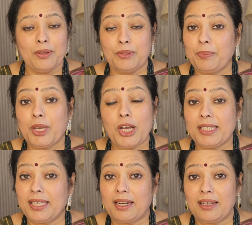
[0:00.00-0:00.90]
Because
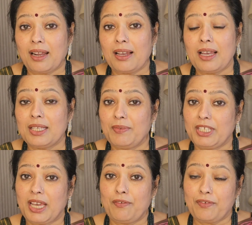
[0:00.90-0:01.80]
there are ragas which
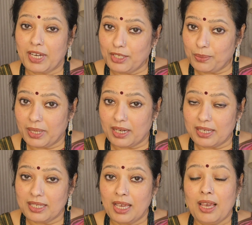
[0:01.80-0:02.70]
have 5
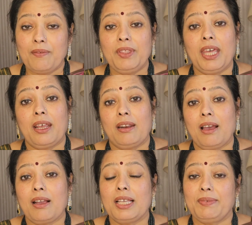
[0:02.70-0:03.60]
swaras, there are
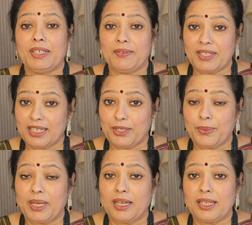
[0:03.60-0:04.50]
ragas which have 6
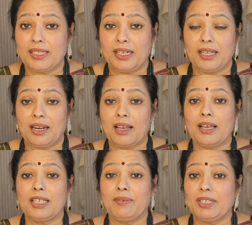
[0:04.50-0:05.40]
swaras, there are
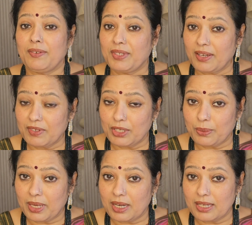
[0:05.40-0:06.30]
ragas which have 7
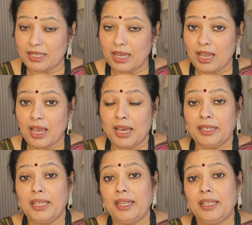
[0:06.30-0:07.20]
swaras,
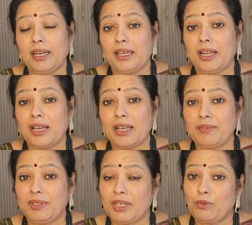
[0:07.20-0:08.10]
then there are ragas
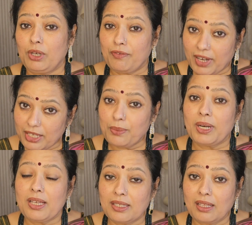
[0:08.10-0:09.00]
which have only 5
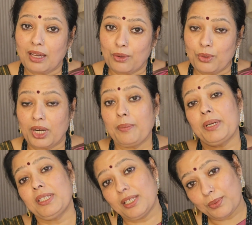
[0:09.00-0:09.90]
swaras in the Arohana
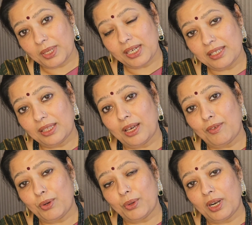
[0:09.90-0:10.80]
but 6 swaras in the
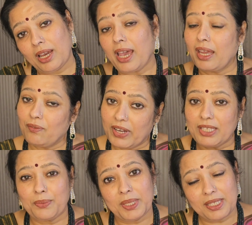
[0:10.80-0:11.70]
Avarohana, and
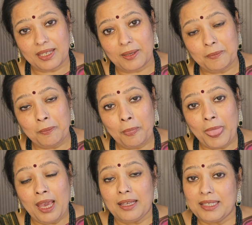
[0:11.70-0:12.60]
vice versa.
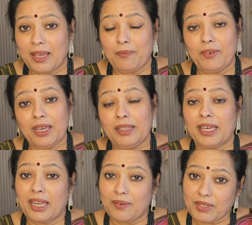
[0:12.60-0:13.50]
Same way, they
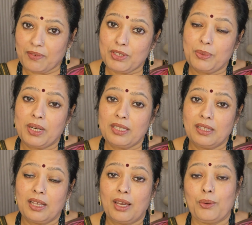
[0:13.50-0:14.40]
can have 7 swaras
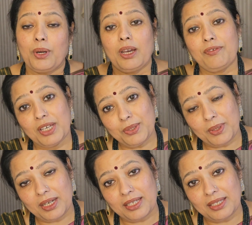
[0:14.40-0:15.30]
in the Arohana, 5
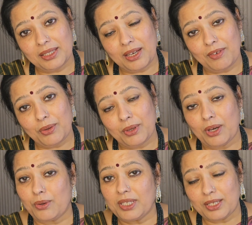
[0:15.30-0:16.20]
swaras in the Avarohana,
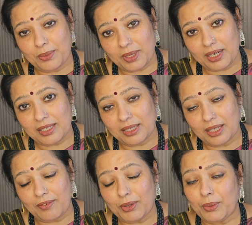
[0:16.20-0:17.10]
or 6 swaras in the
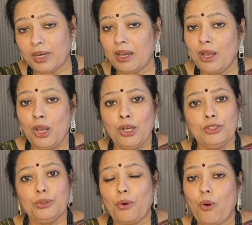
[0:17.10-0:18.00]
Avarohana.
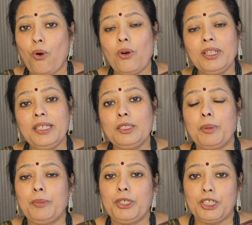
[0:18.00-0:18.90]
So all these
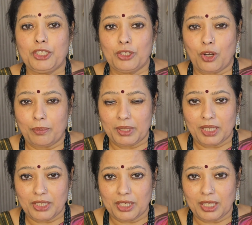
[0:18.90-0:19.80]
permutation
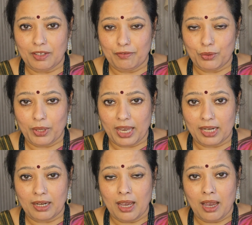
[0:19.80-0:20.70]
combination, if you can